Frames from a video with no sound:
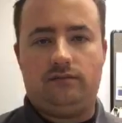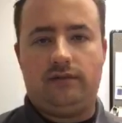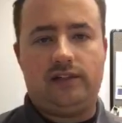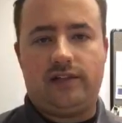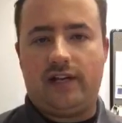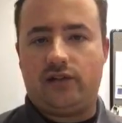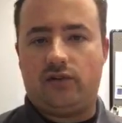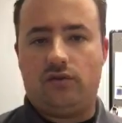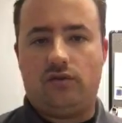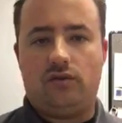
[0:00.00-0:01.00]

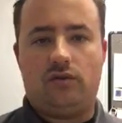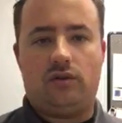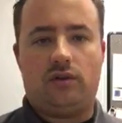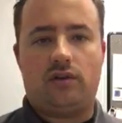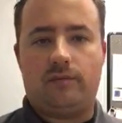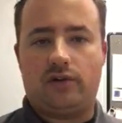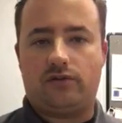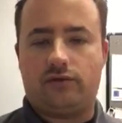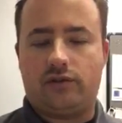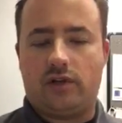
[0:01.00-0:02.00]
residential or a
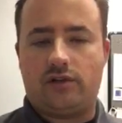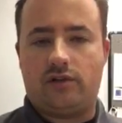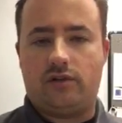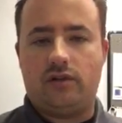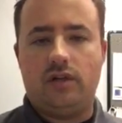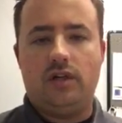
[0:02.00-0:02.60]
commercial structure,